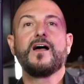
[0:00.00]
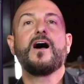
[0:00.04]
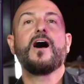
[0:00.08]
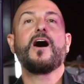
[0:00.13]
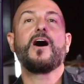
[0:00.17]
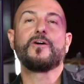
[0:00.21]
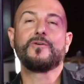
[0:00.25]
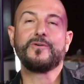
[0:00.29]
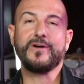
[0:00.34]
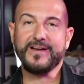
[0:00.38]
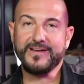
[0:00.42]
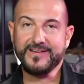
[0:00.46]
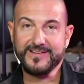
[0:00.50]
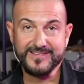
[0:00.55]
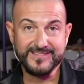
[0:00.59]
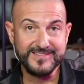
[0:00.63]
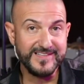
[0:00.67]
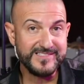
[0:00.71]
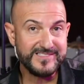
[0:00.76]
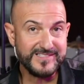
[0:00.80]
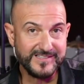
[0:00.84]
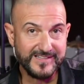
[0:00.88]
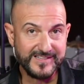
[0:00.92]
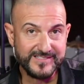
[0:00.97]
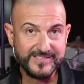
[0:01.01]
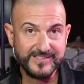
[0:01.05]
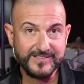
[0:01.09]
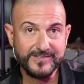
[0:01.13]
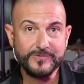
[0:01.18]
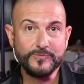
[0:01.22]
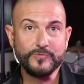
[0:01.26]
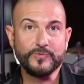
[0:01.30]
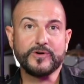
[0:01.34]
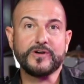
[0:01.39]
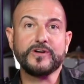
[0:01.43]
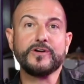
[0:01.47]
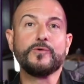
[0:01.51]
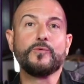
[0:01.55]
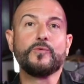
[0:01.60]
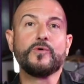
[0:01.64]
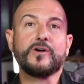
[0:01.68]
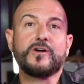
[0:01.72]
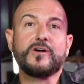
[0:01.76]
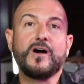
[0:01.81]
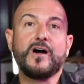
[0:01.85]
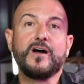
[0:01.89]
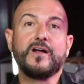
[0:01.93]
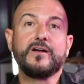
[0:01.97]
All right, in this lesson, we're going to
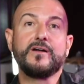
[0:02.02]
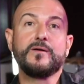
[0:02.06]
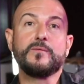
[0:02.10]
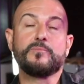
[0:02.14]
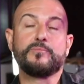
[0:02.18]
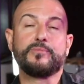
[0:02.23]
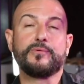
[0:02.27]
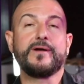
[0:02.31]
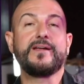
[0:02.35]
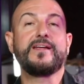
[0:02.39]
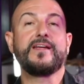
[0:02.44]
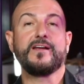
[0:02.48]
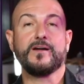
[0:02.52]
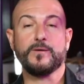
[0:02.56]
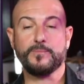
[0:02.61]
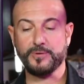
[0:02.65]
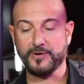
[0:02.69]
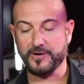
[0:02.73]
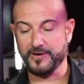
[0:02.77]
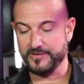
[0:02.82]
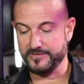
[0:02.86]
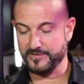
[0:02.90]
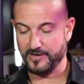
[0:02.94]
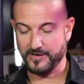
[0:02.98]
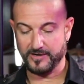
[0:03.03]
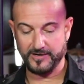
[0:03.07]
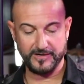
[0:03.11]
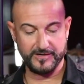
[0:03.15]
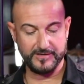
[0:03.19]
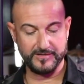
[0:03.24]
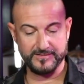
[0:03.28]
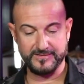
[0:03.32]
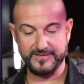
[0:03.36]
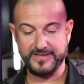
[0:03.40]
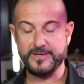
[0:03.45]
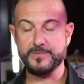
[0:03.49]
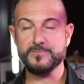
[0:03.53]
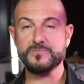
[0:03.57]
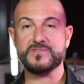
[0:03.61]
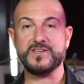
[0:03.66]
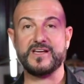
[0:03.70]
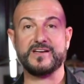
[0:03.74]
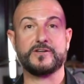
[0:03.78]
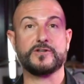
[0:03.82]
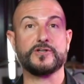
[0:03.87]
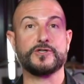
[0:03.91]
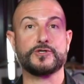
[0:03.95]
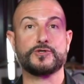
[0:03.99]
work on breaking apart our limbs
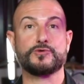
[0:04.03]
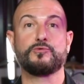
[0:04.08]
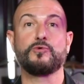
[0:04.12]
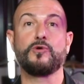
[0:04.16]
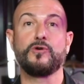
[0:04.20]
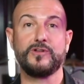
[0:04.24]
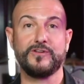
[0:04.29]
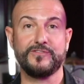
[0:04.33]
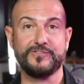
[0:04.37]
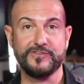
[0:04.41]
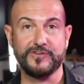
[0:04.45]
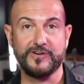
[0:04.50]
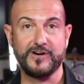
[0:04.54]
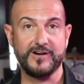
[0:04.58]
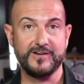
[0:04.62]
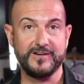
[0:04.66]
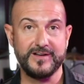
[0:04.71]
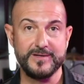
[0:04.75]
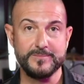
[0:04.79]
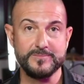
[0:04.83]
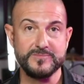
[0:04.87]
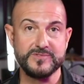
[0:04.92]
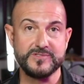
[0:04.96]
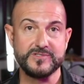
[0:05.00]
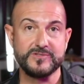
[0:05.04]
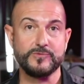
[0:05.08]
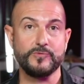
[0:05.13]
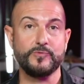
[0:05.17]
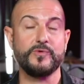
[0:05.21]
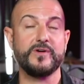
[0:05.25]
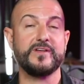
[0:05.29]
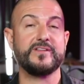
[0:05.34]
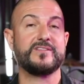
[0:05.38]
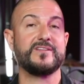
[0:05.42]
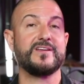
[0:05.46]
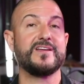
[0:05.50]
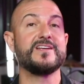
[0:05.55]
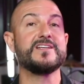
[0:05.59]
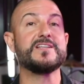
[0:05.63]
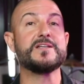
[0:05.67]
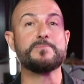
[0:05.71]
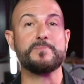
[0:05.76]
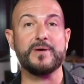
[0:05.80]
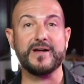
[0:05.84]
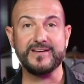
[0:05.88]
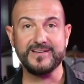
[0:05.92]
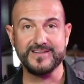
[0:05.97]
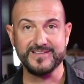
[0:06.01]
and control over our limbs with
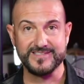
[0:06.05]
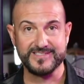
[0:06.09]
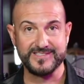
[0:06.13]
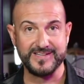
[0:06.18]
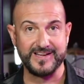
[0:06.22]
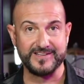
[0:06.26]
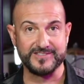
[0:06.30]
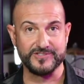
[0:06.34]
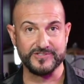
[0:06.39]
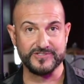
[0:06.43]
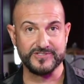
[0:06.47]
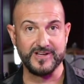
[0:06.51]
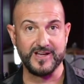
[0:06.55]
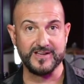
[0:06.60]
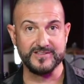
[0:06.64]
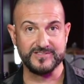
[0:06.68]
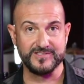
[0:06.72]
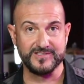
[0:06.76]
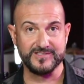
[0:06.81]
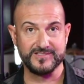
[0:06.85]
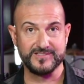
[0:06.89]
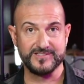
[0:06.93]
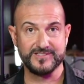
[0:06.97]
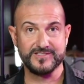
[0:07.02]
independence exercises.